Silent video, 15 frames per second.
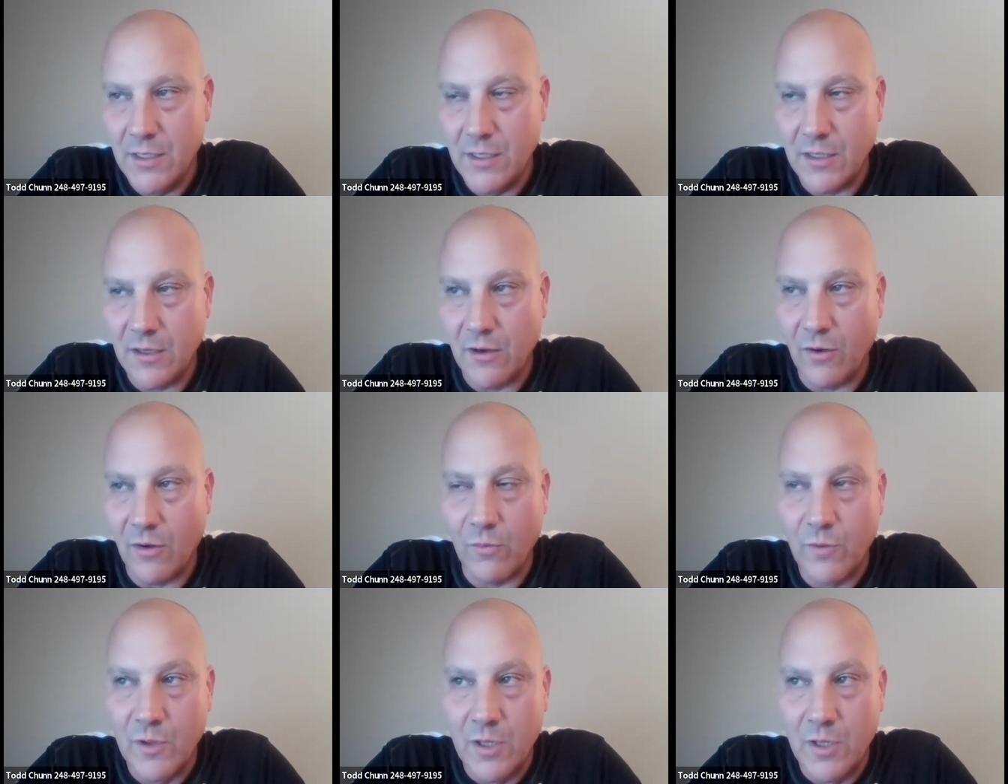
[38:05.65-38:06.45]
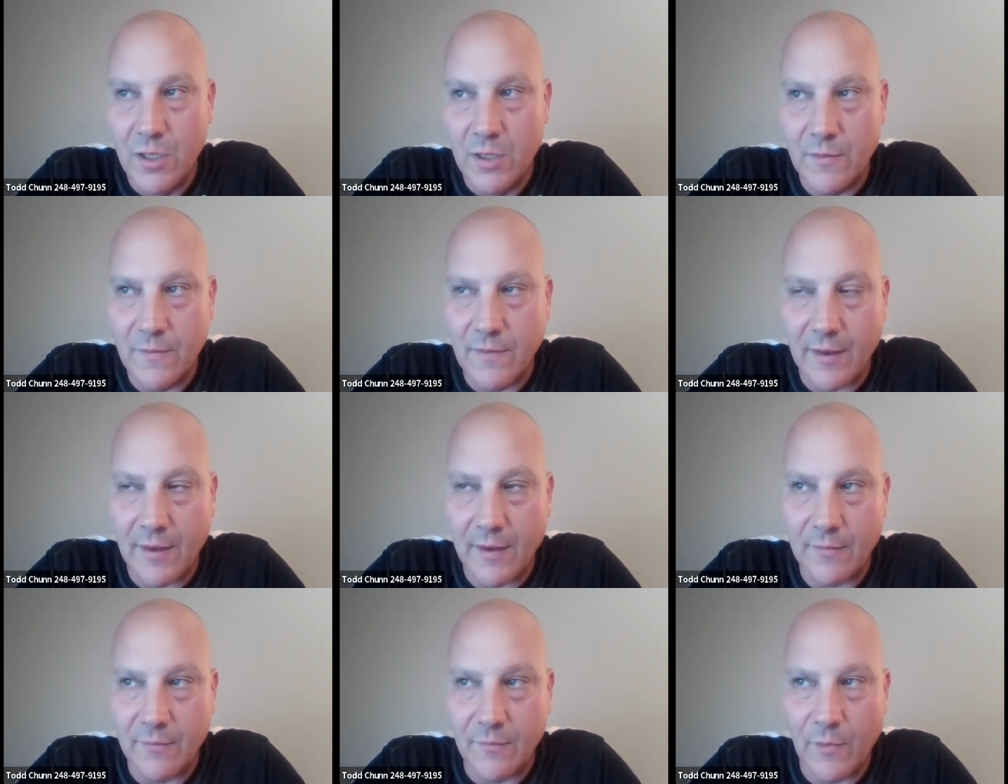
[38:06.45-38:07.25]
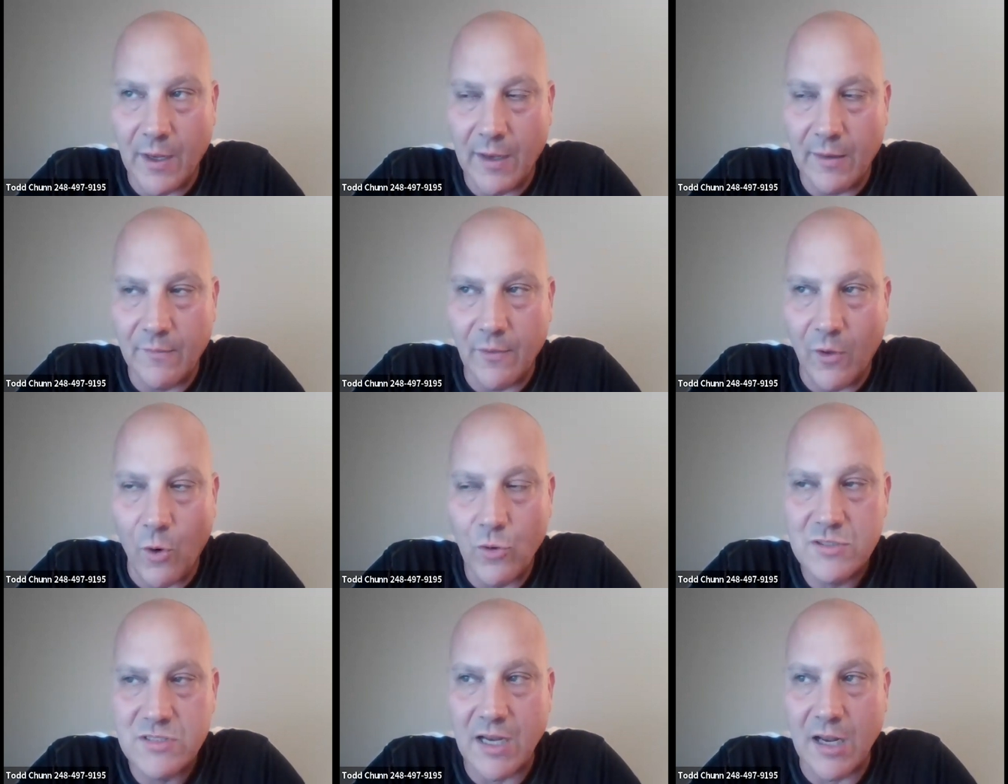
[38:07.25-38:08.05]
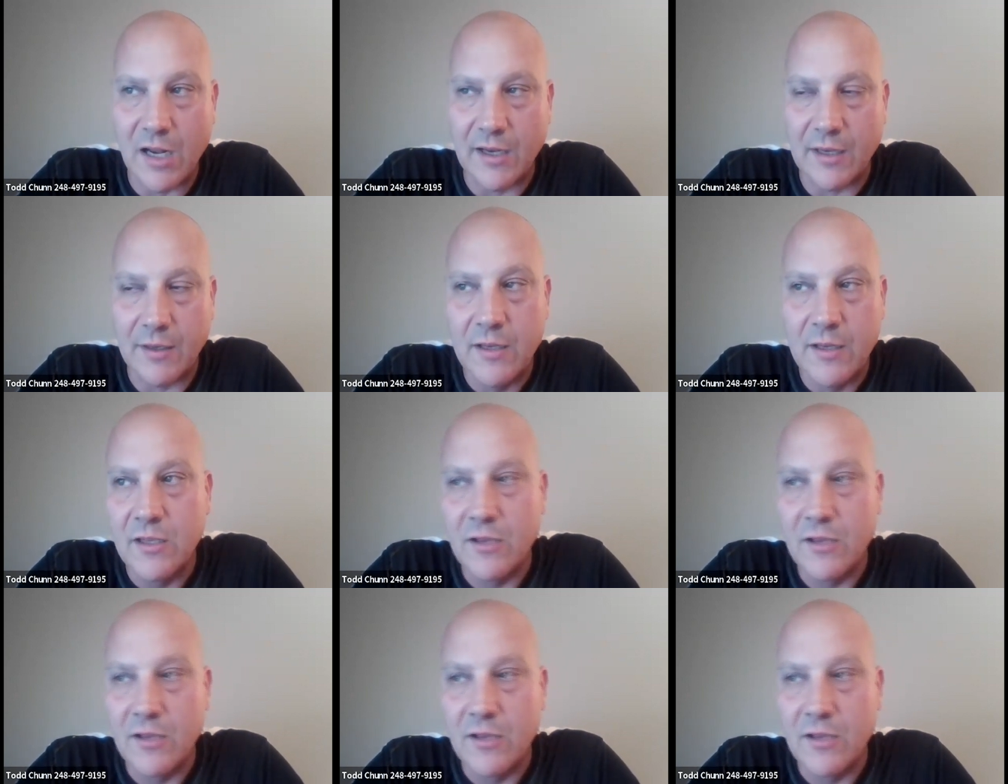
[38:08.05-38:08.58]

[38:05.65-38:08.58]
you know, than wholesaling.